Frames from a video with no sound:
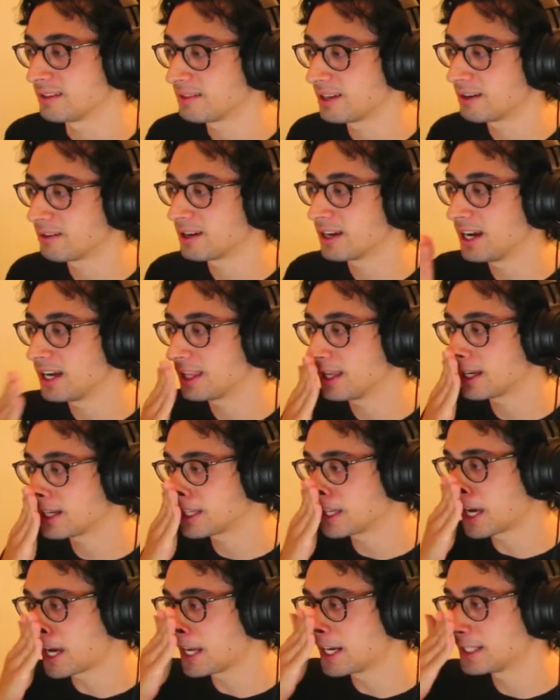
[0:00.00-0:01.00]
Anyway, I like
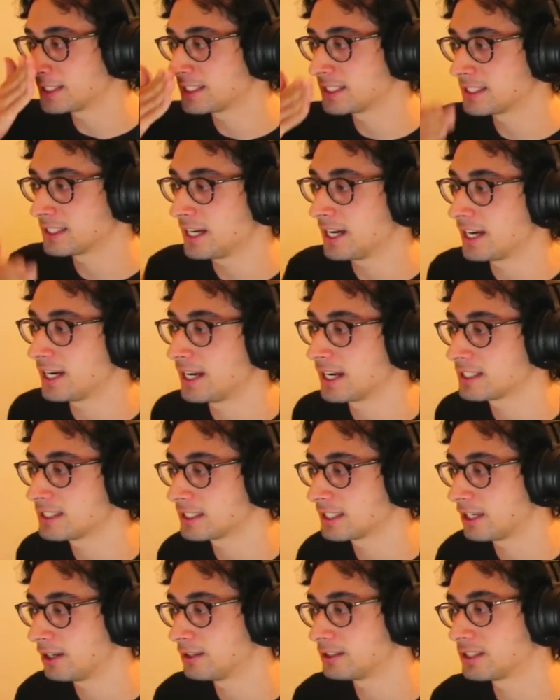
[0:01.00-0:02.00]
Ganon's design and
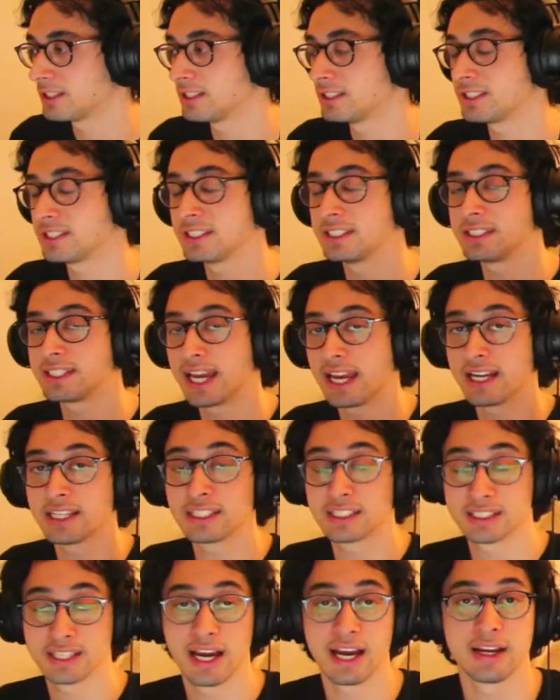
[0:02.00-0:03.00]
execution. Ganon's
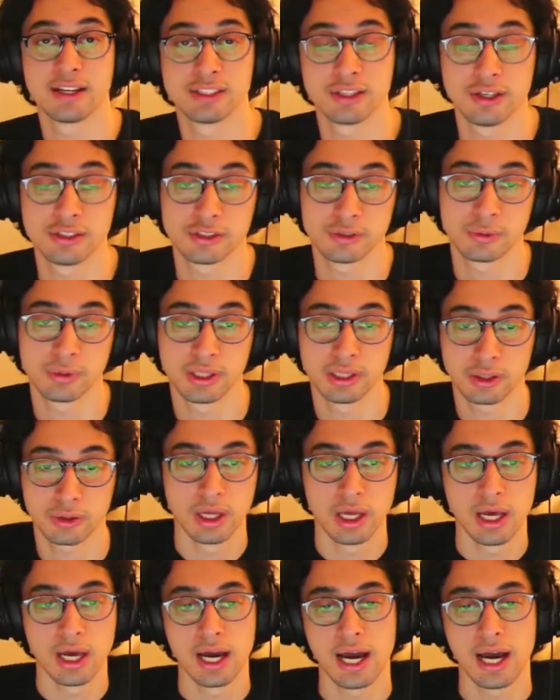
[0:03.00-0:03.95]
design is also really cool.